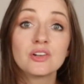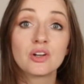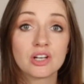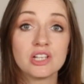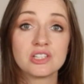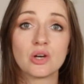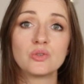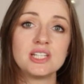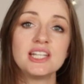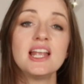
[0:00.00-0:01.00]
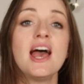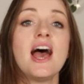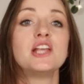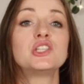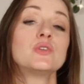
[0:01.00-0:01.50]
consultant.
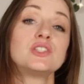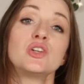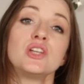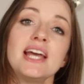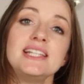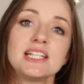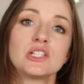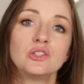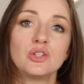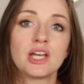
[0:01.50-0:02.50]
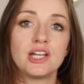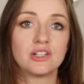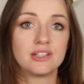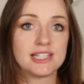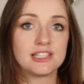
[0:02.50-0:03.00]
And so it's a good idea to look at your
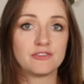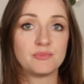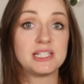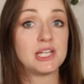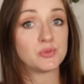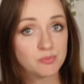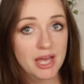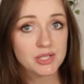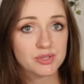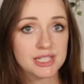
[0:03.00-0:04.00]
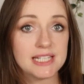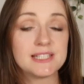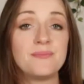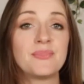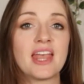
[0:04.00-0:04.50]
list of potential
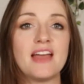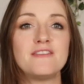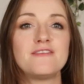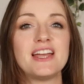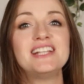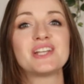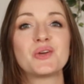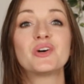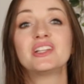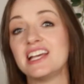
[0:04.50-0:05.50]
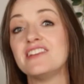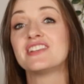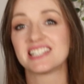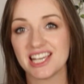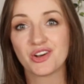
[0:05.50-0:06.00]
specialties and find out what life
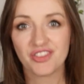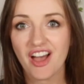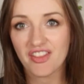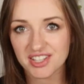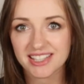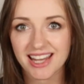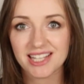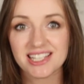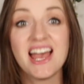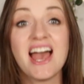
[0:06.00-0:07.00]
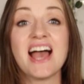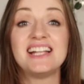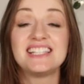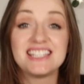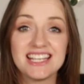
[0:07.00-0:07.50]
is like on the other side and
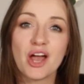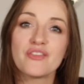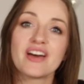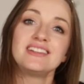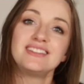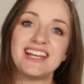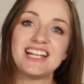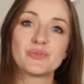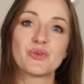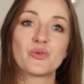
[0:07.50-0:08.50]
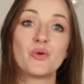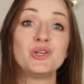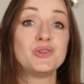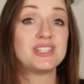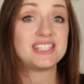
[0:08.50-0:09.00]
see how that aligns with what
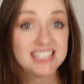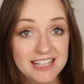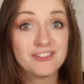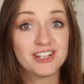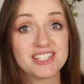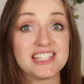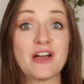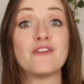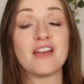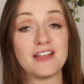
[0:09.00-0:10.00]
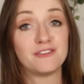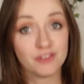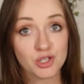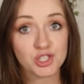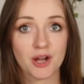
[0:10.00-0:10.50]
you see for yourself in
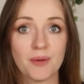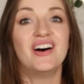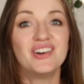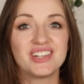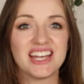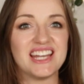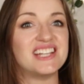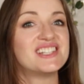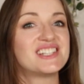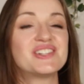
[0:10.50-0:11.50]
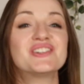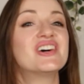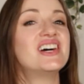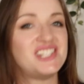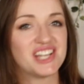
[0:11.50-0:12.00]
future. Okay, so
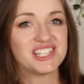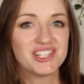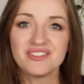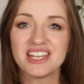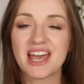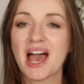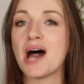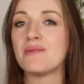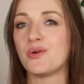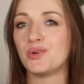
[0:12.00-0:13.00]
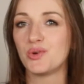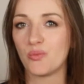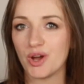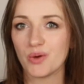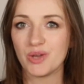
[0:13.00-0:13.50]
just to recap on
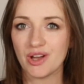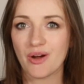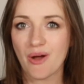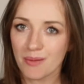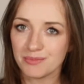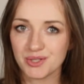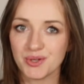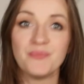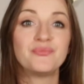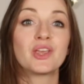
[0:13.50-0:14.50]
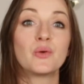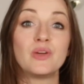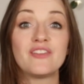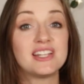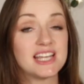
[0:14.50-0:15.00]
where we are up to.
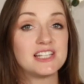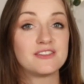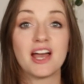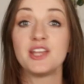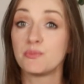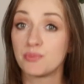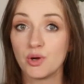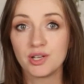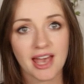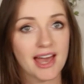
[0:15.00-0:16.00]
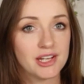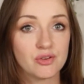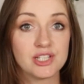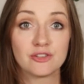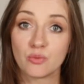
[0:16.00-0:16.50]
We've identified the broad
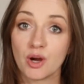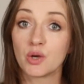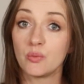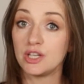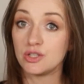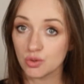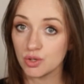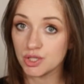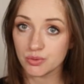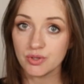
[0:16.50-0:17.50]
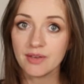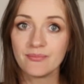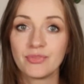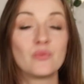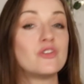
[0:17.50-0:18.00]
categories of work we enjoy doing.
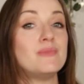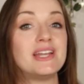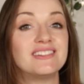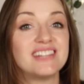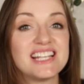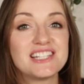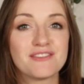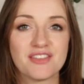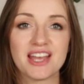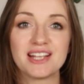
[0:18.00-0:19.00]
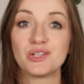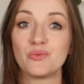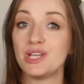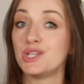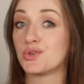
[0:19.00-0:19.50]
We've made a list of things that
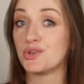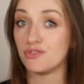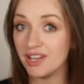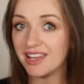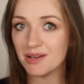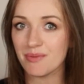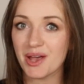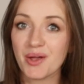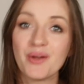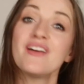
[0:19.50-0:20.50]
we enjoy reading about.